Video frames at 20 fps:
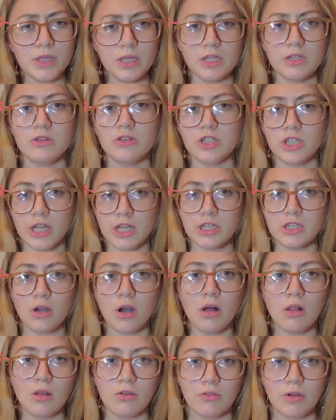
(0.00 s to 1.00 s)
need to change
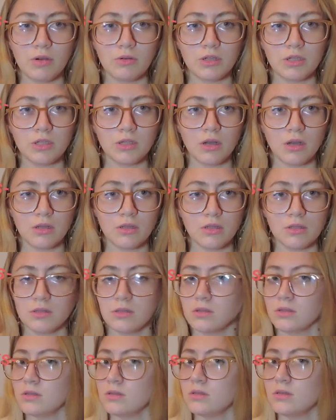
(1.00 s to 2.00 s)
all of our thoughts?
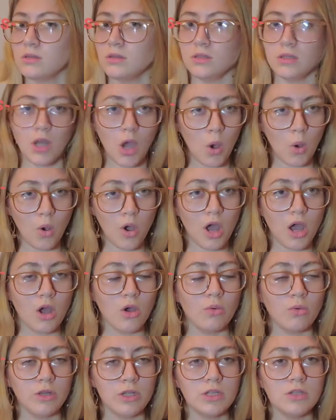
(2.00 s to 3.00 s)
No.
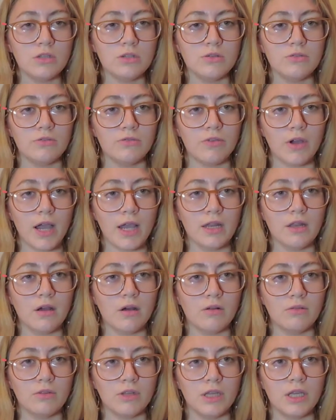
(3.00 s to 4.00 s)
We need to find
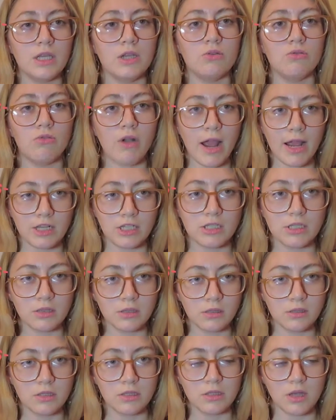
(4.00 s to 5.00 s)
only
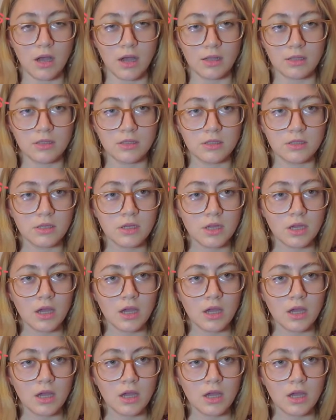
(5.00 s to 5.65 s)
irrational thoughts.